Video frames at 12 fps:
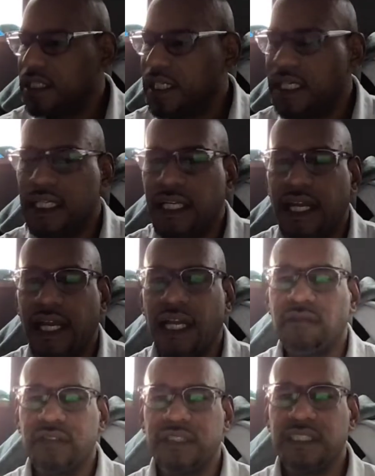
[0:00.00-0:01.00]

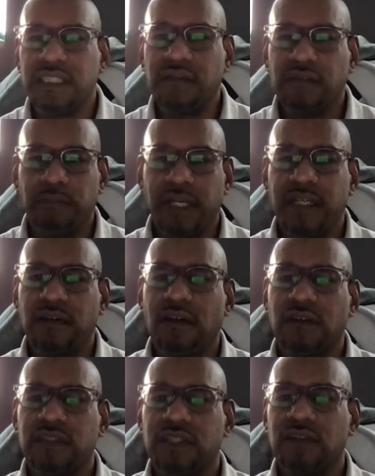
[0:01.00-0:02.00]
2.5, which is even better
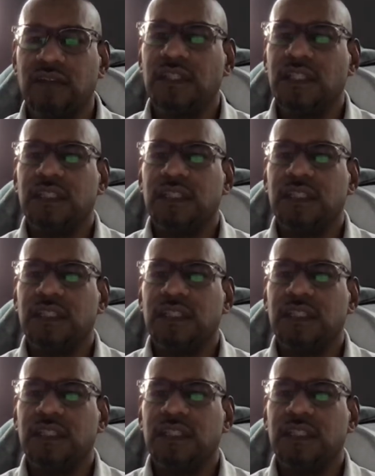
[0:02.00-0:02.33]
also.